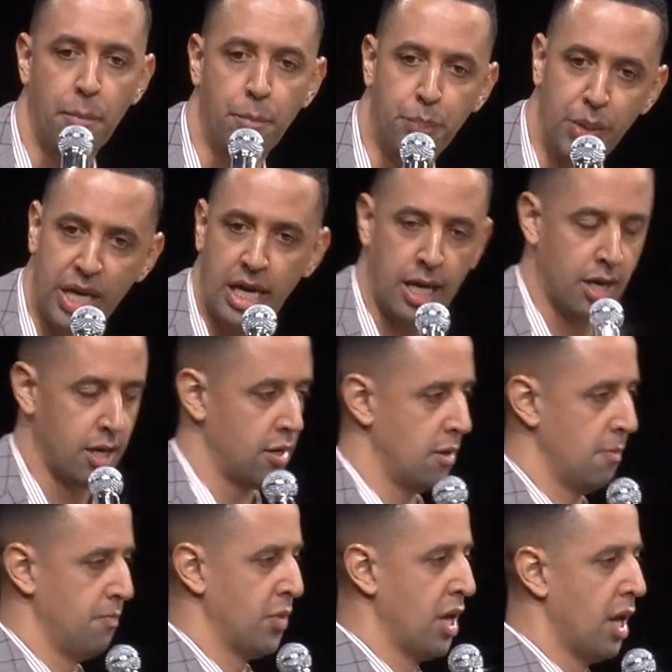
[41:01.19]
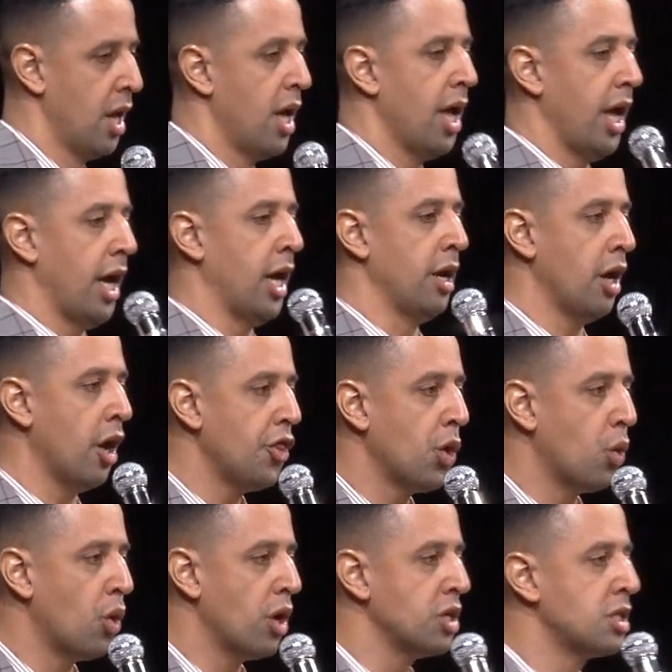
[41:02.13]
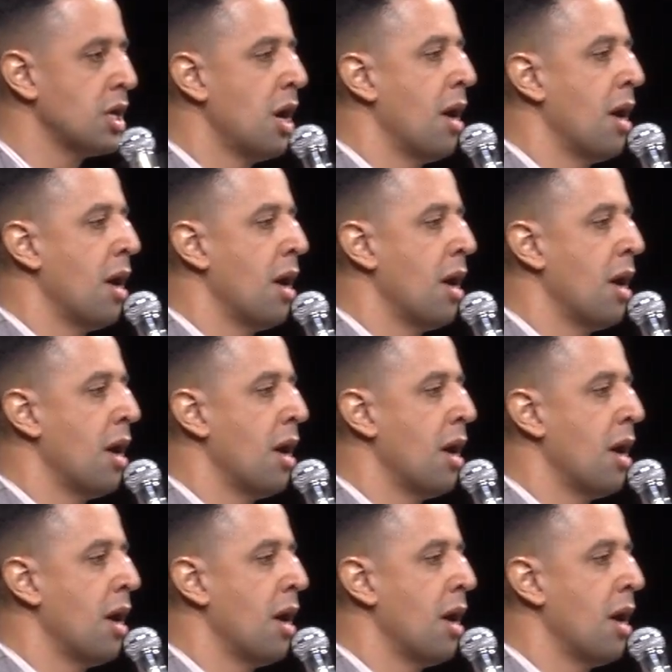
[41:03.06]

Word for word: be. In other words,